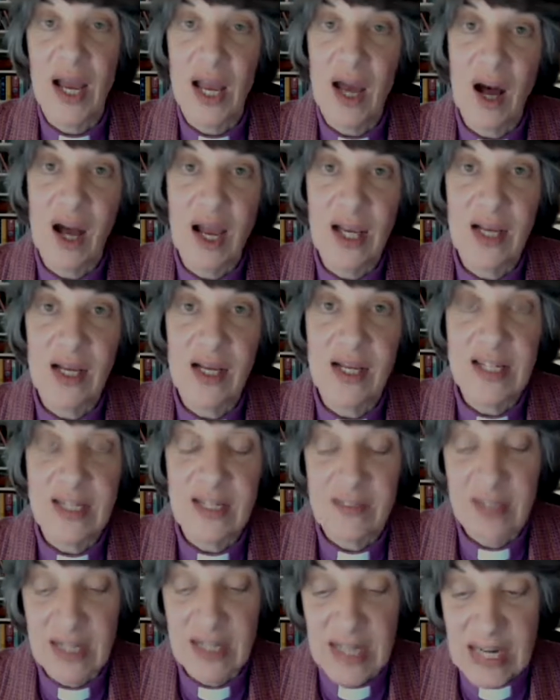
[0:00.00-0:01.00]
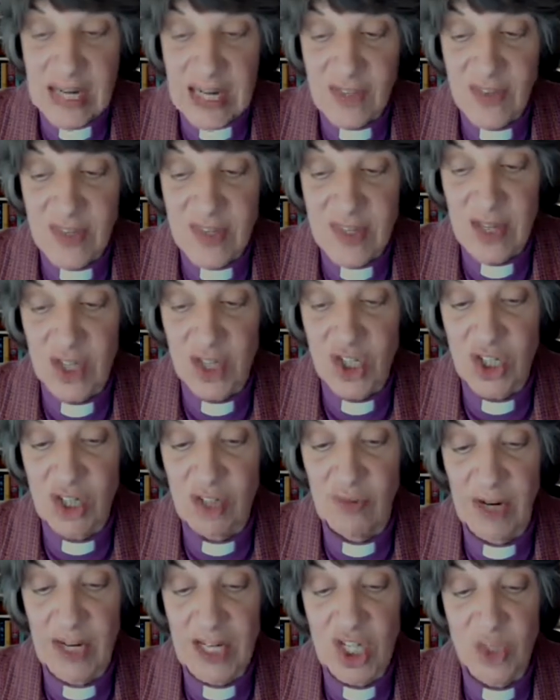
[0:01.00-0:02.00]
I highlighted the need for such an
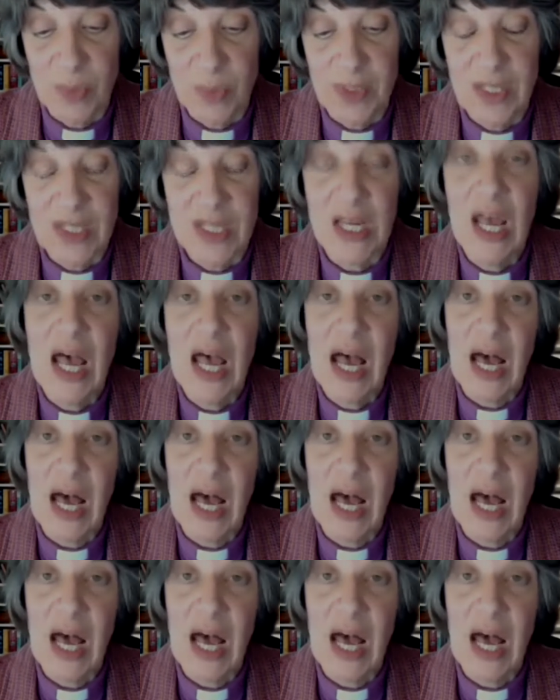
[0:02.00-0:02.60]
arrangement,